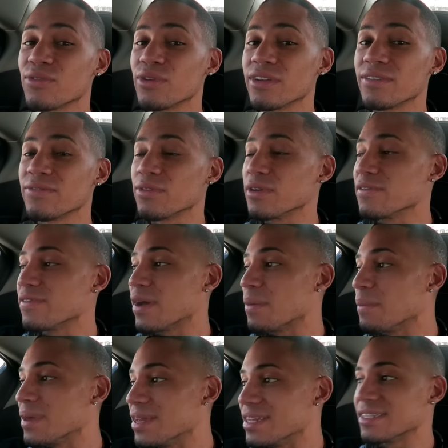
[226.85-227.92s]
40-45
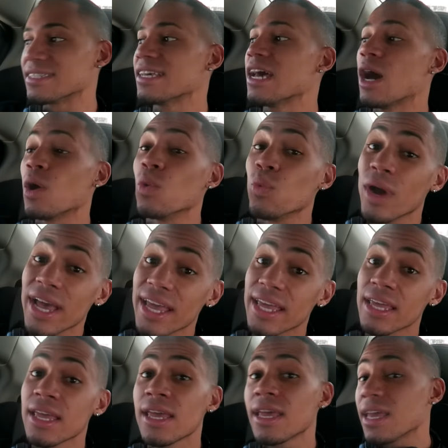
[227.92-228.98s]
minutes
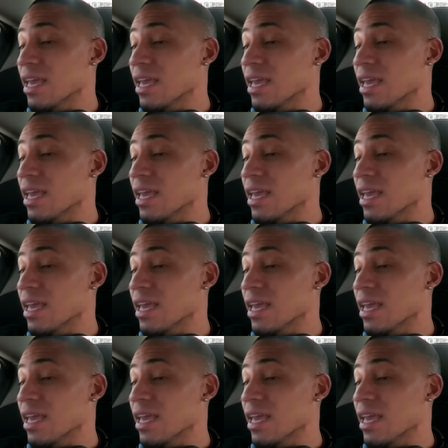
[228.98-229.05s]
away.